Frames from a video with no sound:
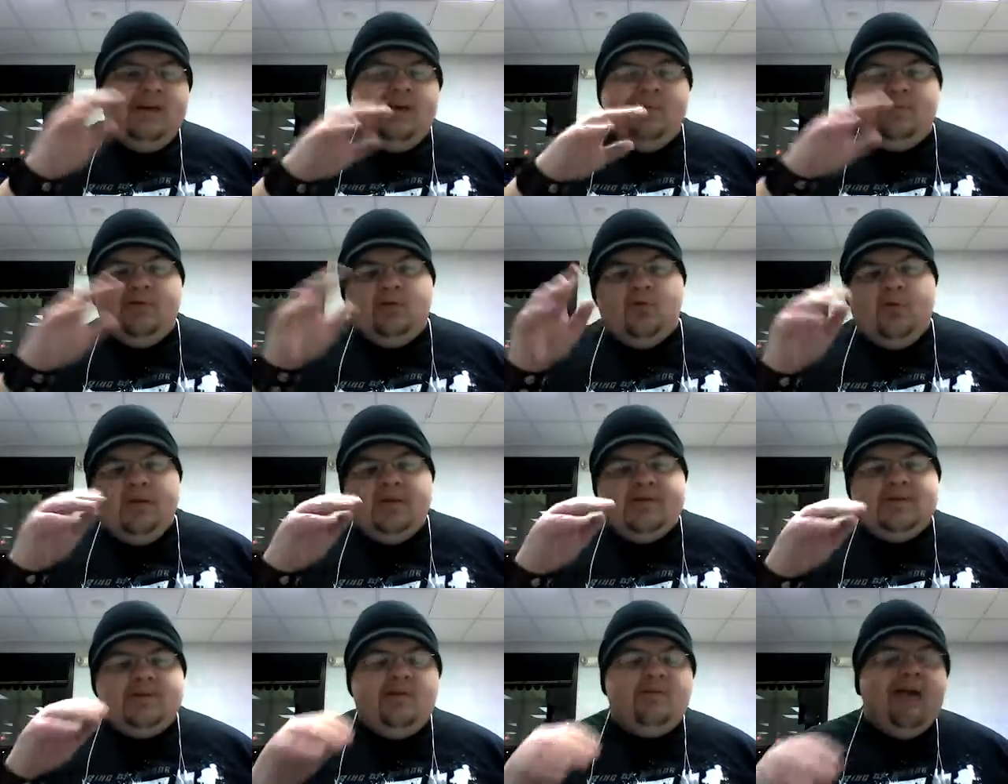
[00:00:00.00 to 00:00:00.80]
in
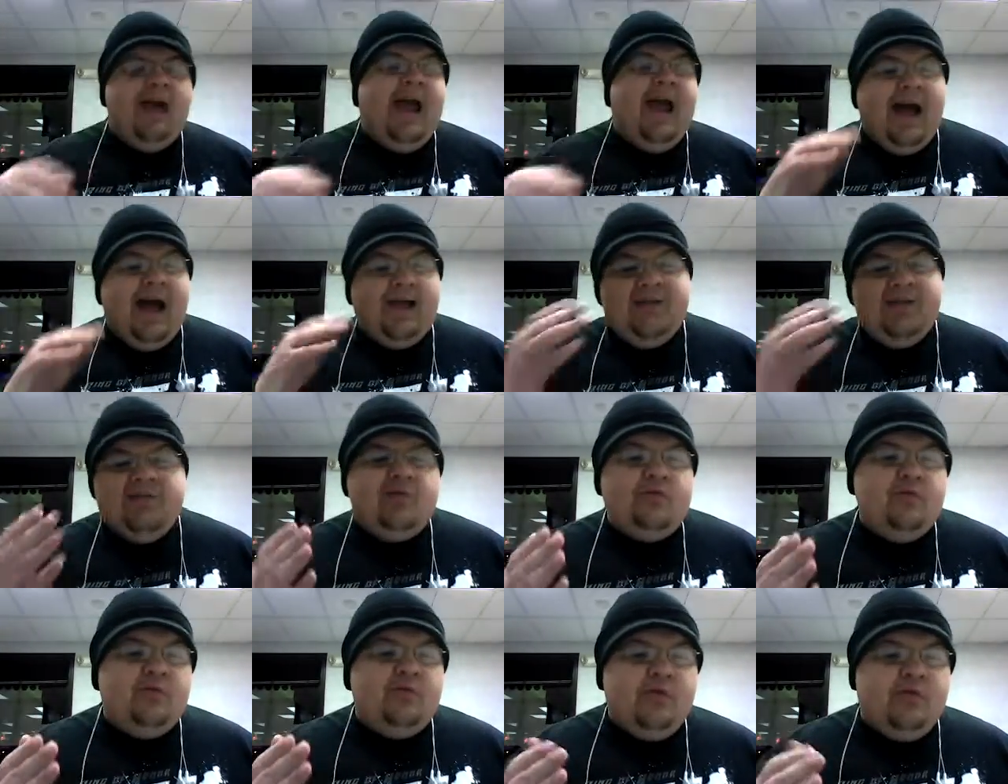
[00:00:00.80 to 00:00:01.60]
between stuff. I think
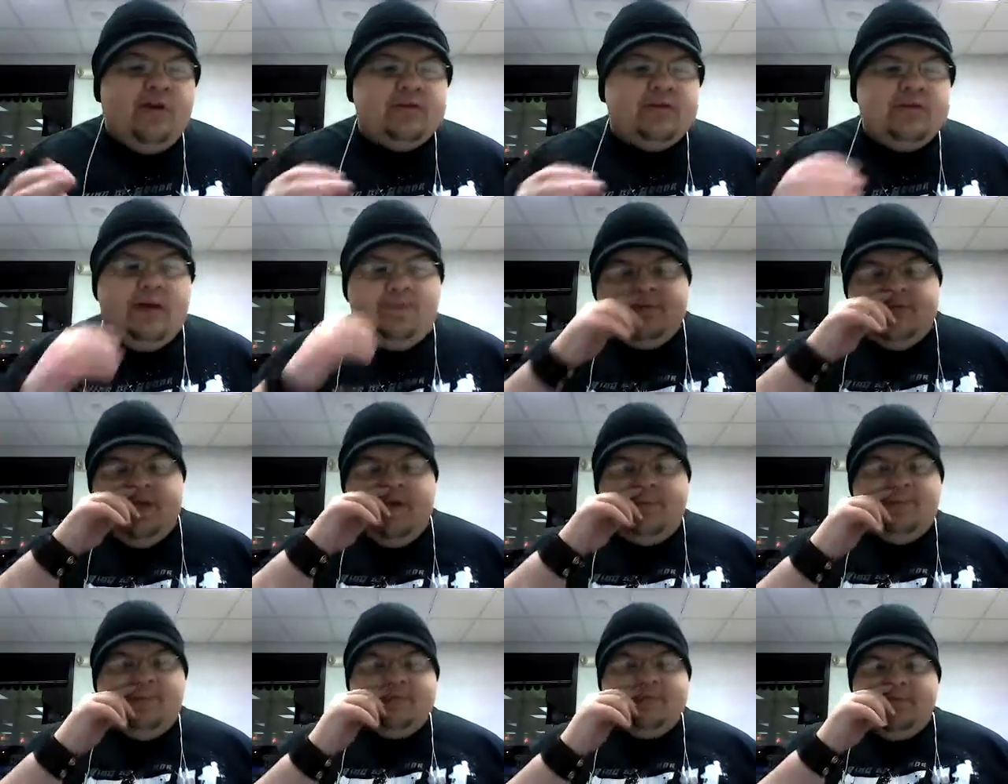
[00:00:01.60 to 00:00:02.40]
they're doing a great job with
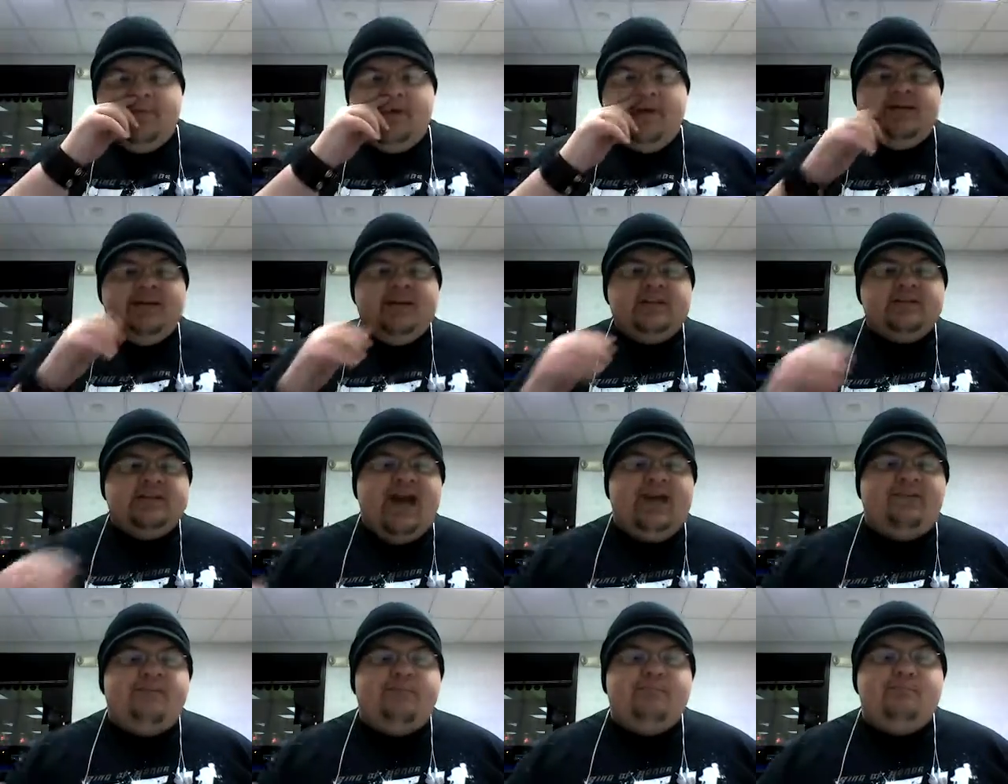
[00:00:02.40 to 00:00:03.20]
that, but to me, they just
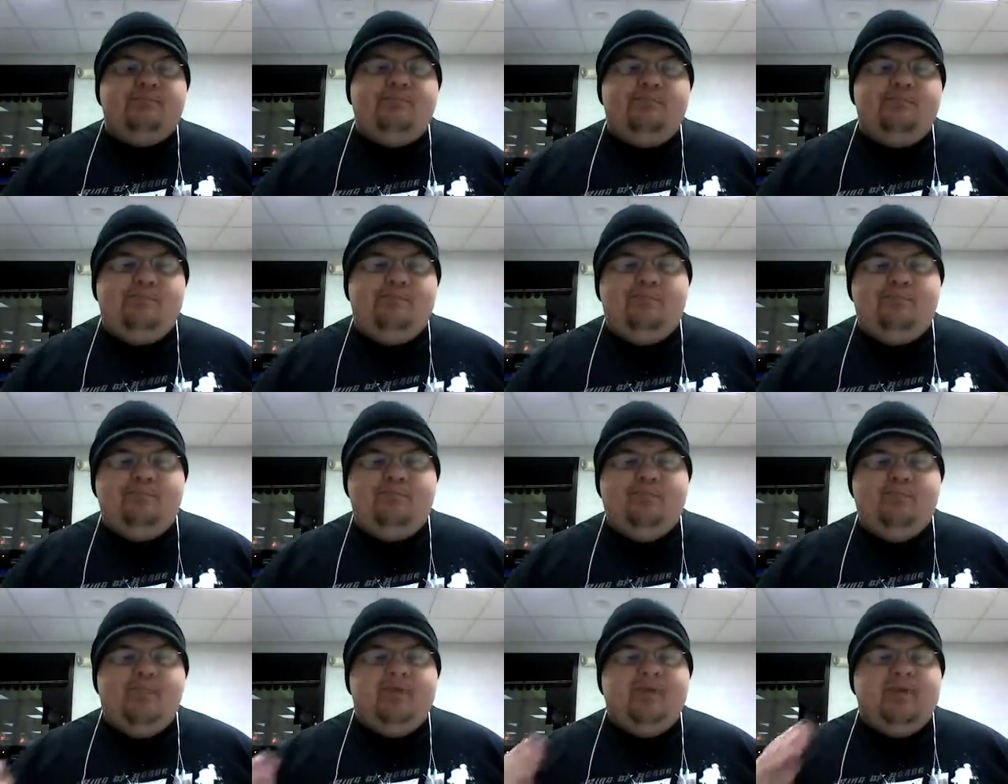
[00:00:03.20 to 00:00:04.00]
haven't
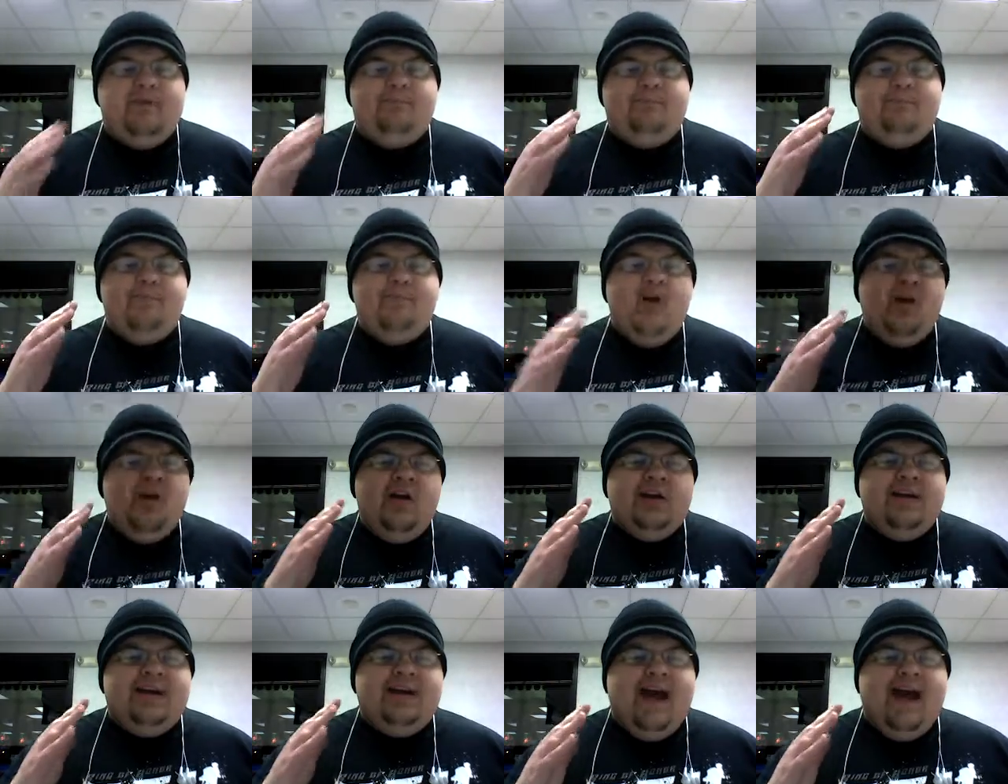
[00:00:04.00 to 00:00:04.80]
really
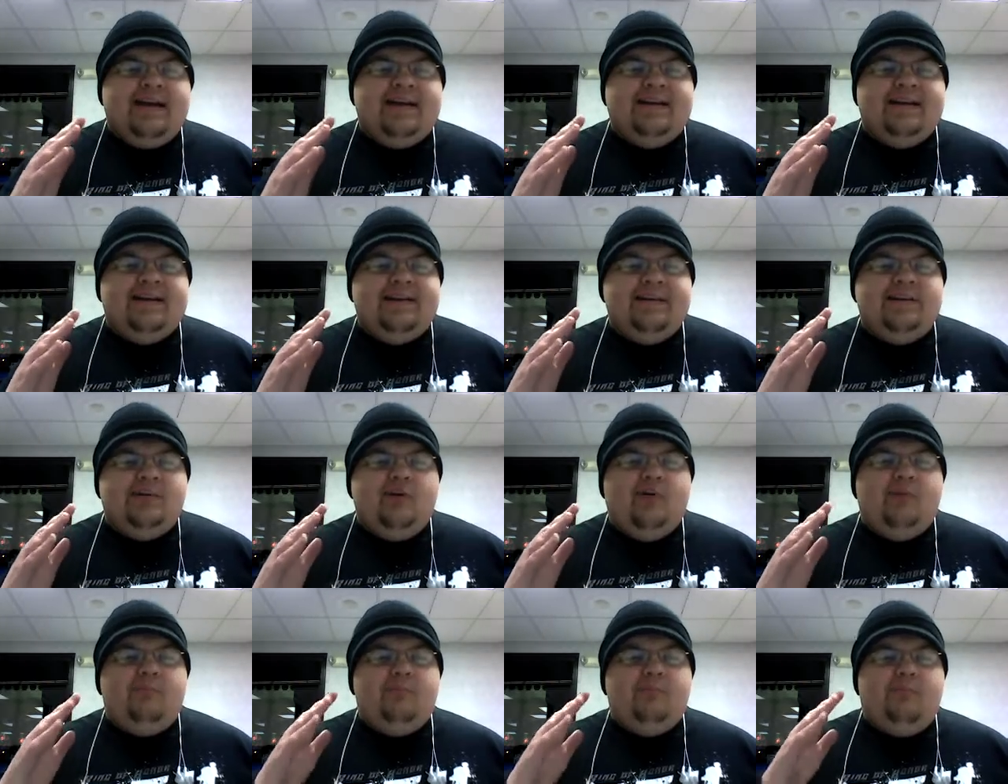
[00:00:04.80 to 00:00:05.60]
gotten, you
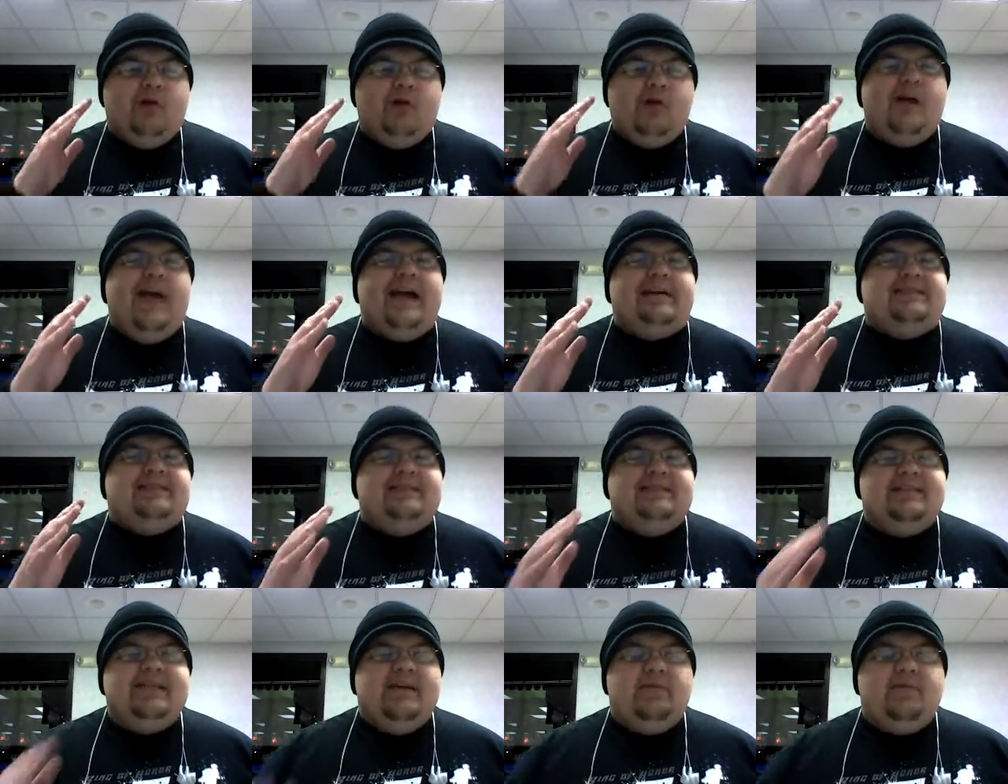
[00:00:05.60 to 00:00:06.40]
know,
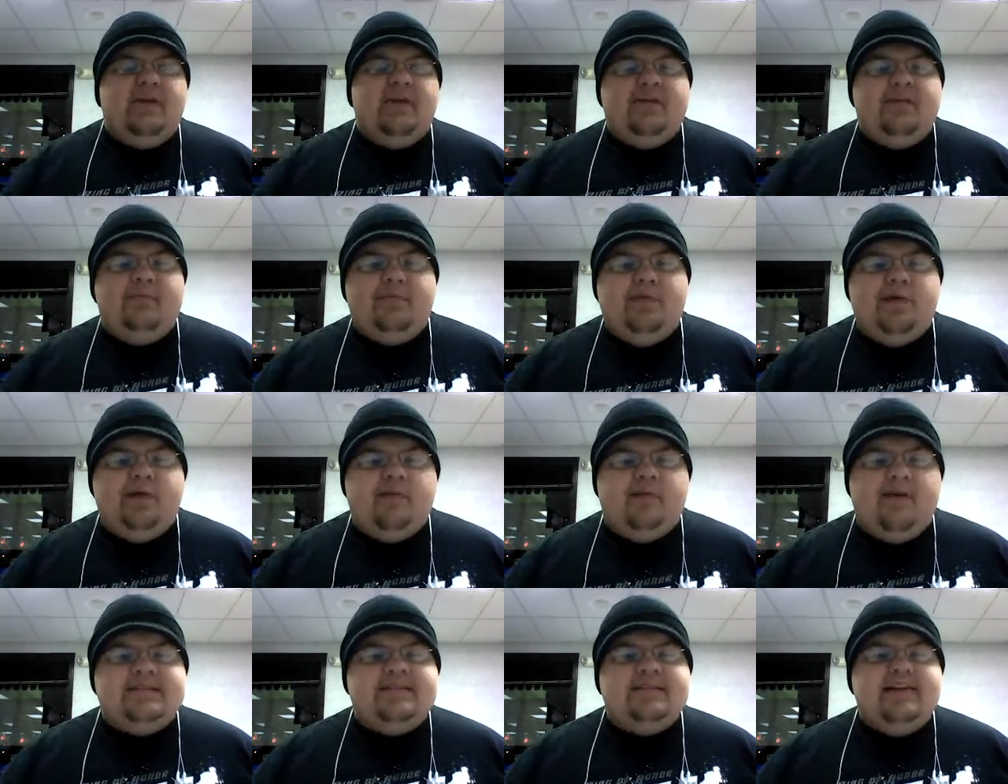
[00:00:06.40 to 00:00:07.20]
progressed. They really haven't
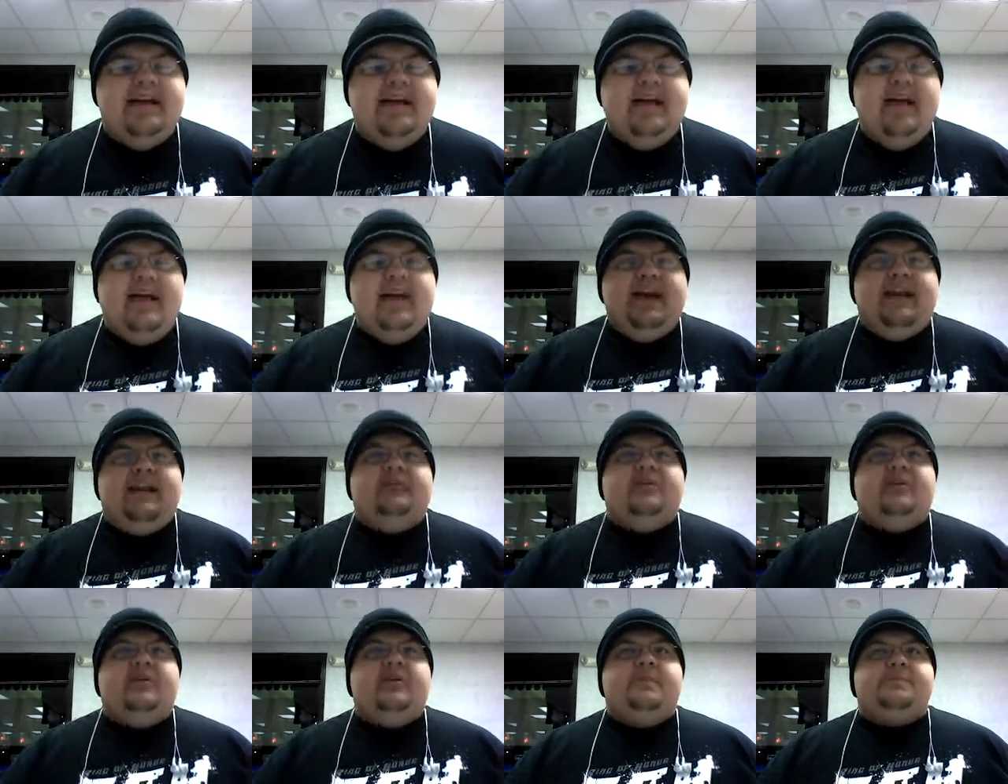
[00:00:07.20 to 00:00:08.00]
progressed, and I
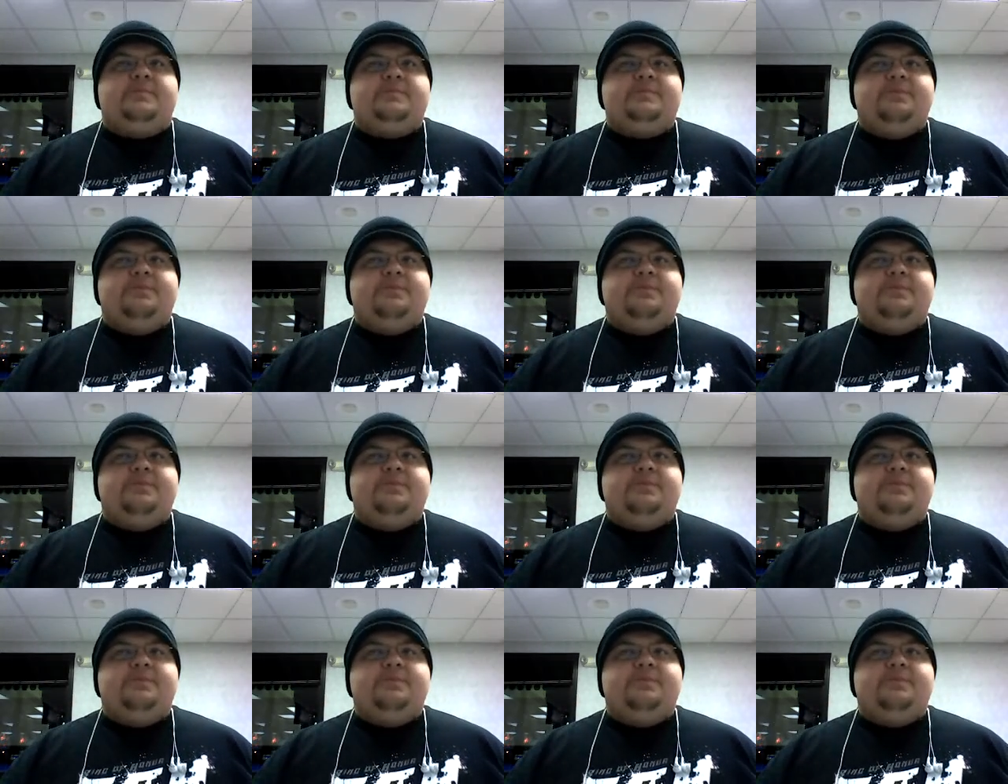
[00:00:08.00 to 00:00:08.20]
think